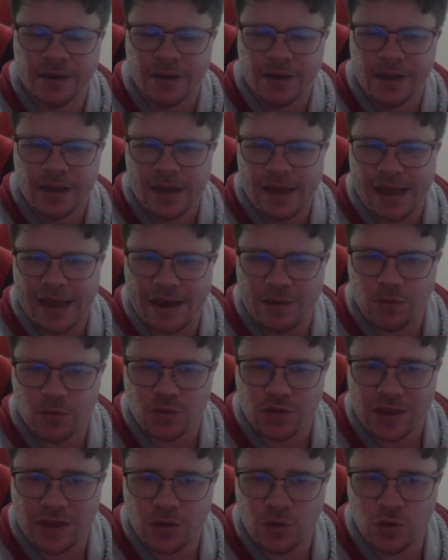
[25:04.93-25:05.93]
And we'll
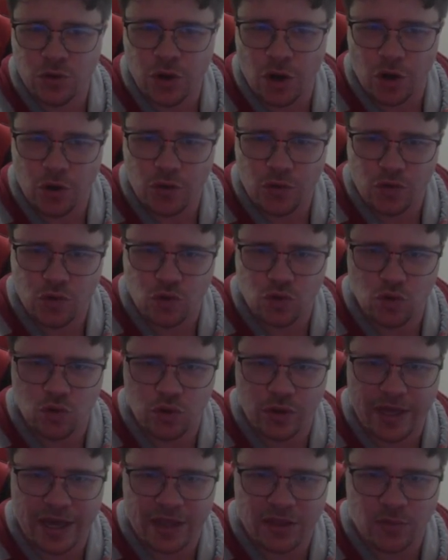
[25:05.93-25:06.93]
see who goes to
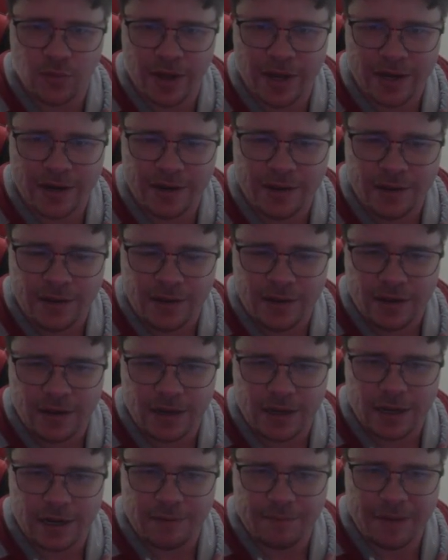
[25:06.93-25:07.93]
the other one,
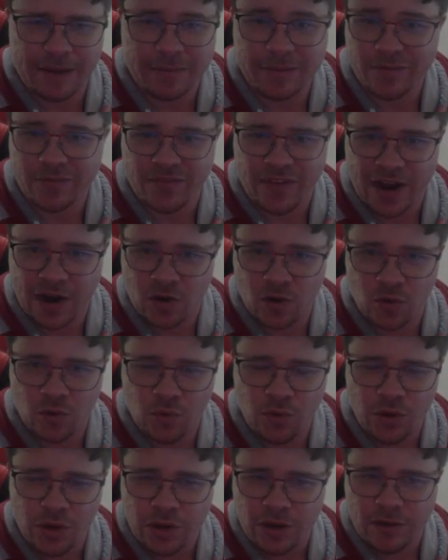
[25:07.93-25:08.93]
maybe
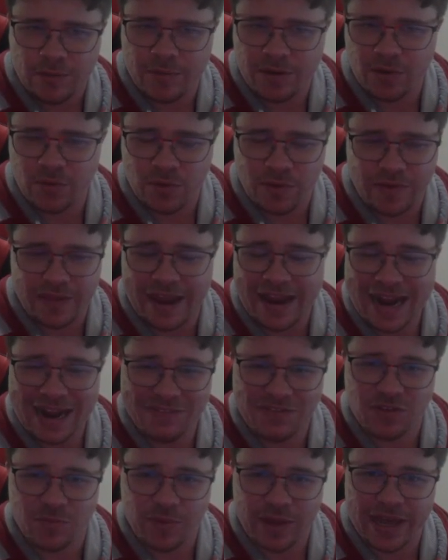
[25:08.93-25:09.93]
Farrell. But they have
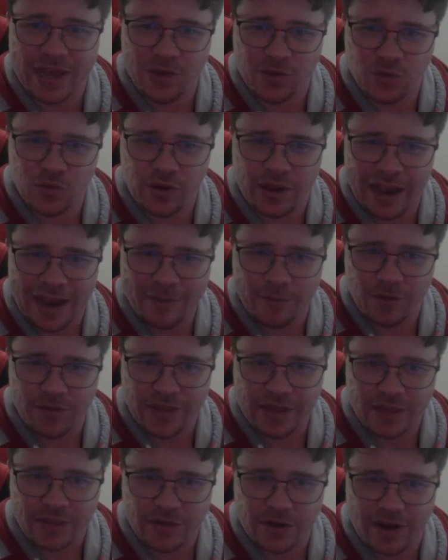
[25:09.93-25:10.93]
to play a good game on
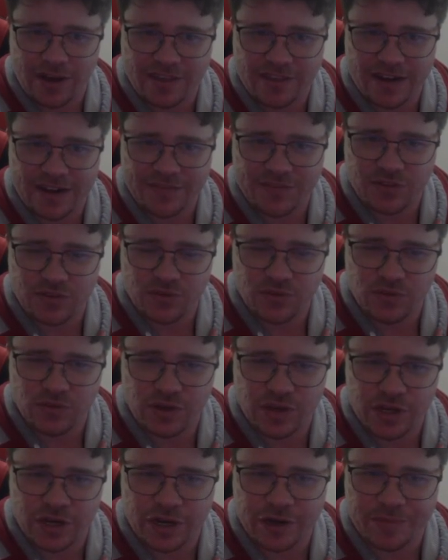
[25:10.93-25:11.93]
these guys and have
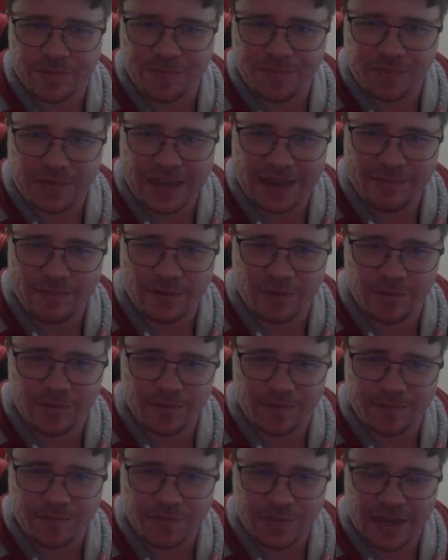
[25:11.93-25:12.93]
to, keep
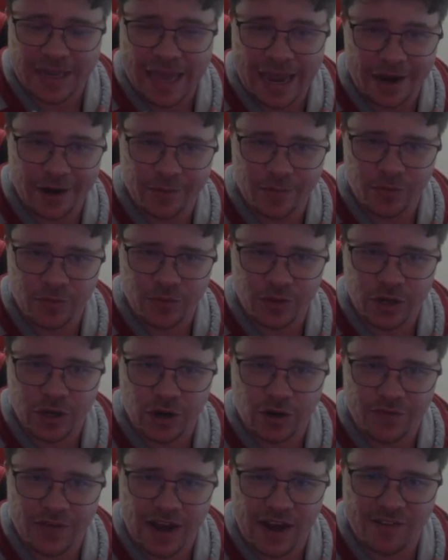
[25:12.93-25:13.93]
them accountable,
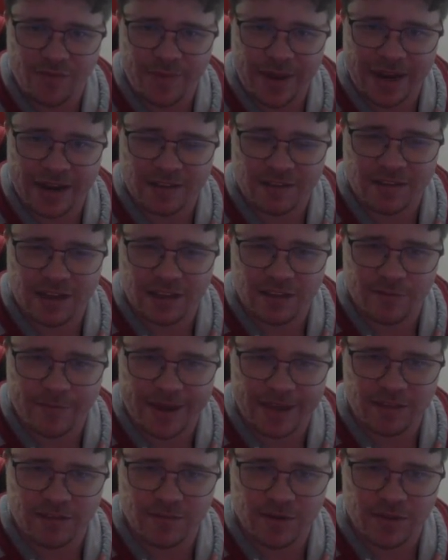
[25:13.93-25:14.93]
off half-back, start to
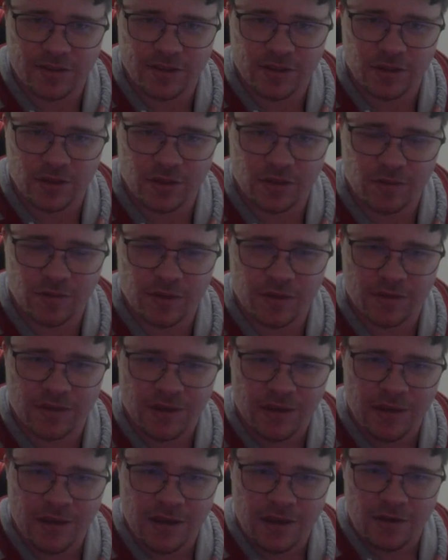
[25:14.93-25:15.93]
make some decisions. Because
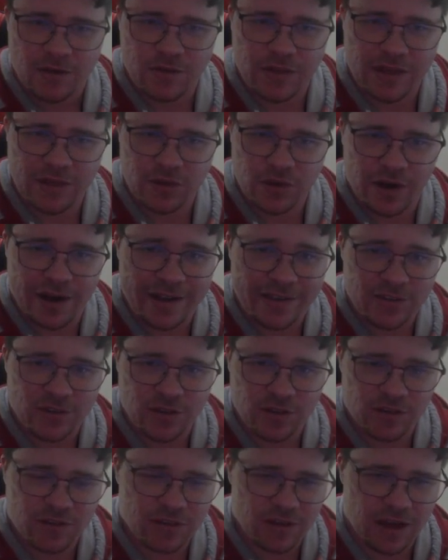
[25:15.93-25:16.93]
these guys
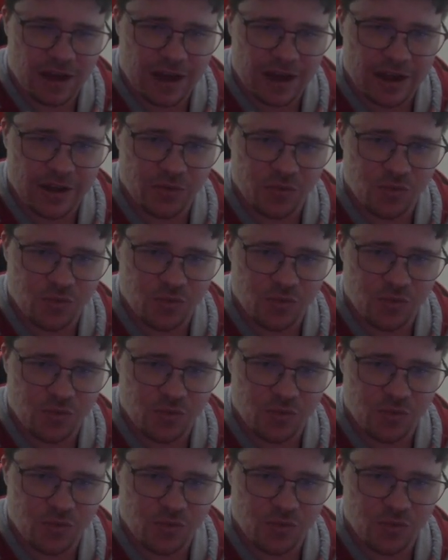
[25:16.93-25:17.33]
just are